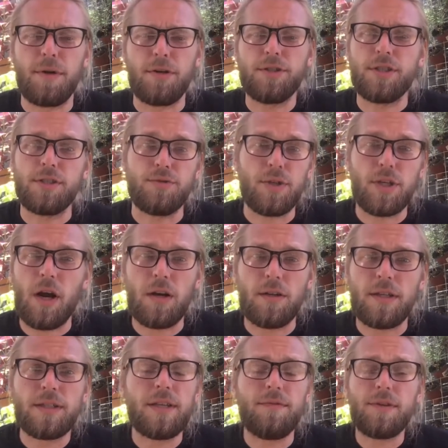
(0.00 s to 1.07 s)
emotions,
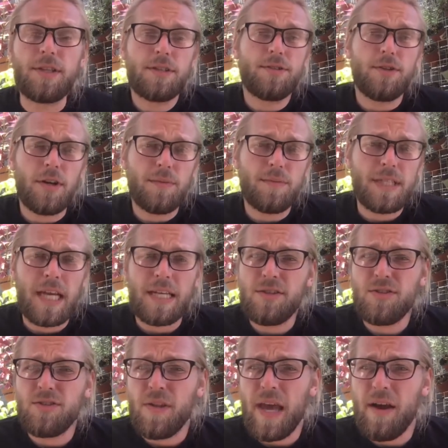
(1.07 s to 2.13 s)
regardless of what the circumstances
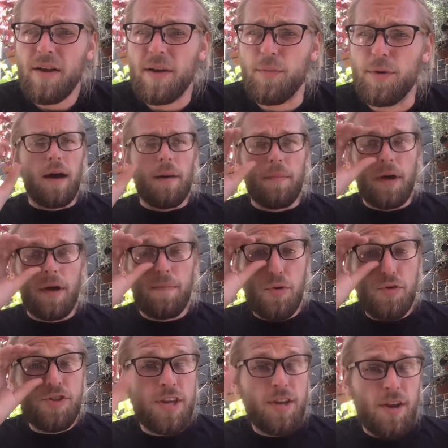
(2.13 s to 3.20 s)
or the outcome. Um,
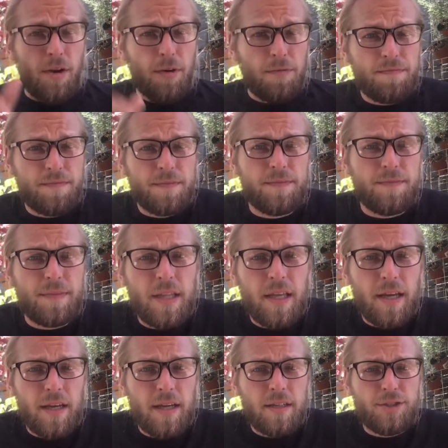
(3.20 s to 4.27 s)
Bushido,
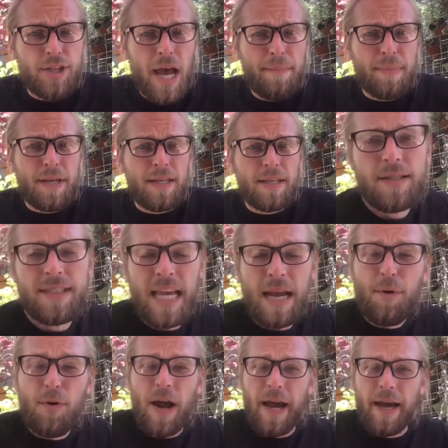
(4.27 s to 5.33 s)
the Japanese
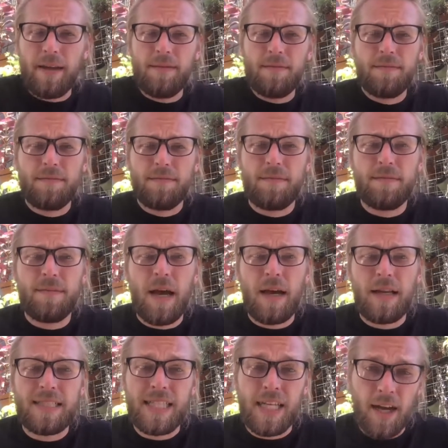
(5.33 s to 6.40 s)
samurai
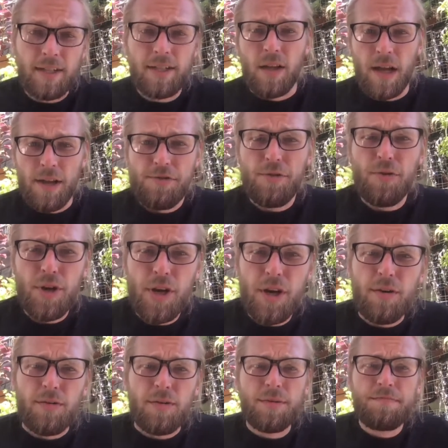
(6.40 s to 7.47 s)
uh, deontological
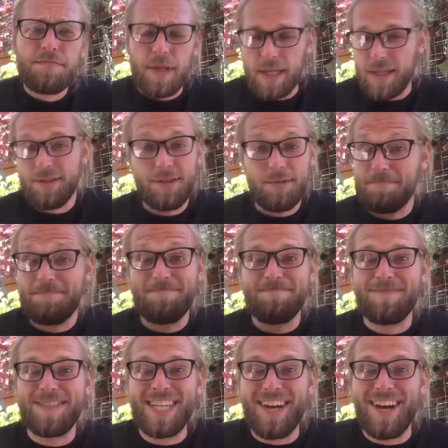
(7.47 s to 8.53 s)
code, is
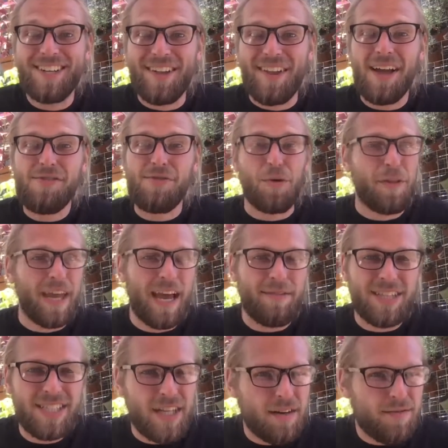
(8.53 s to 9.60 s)
deontological. They have
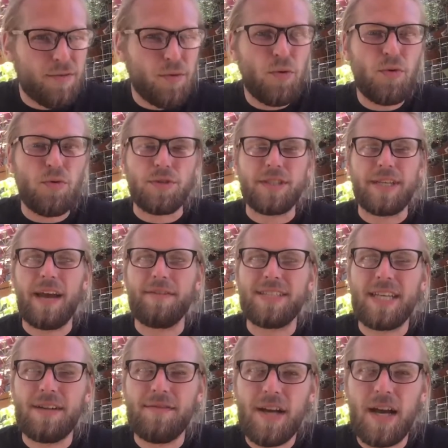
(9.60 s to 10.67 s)
a set of rules, they have a
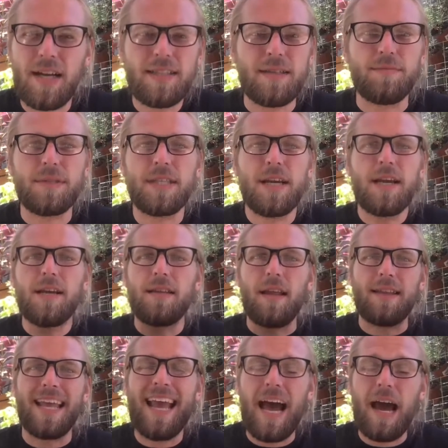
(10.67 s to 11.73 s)
set of customs
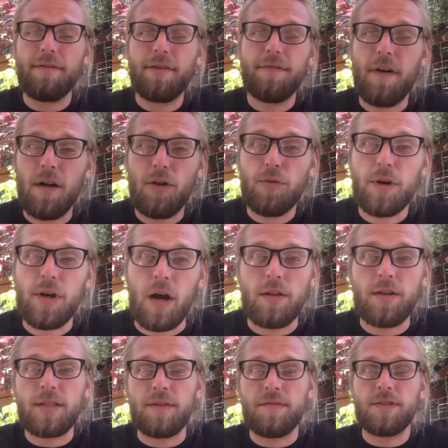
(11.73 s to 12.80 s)
that they have to follow
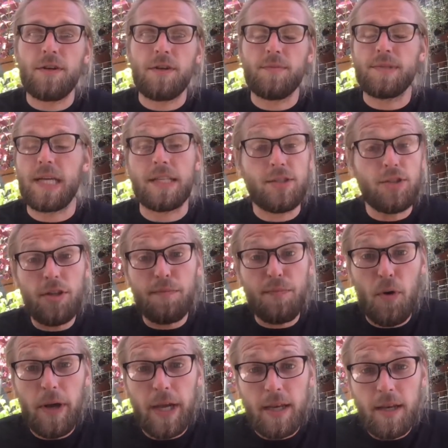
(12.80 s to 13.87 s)
regardless of the circumstance. To the
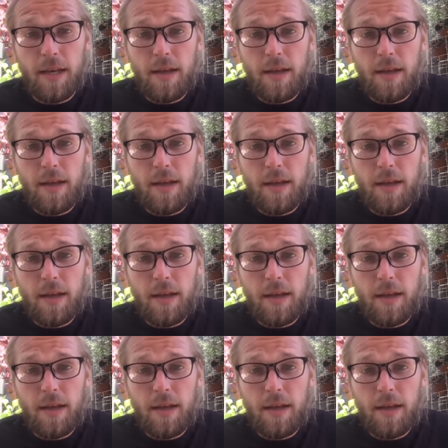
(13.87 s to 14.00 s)
point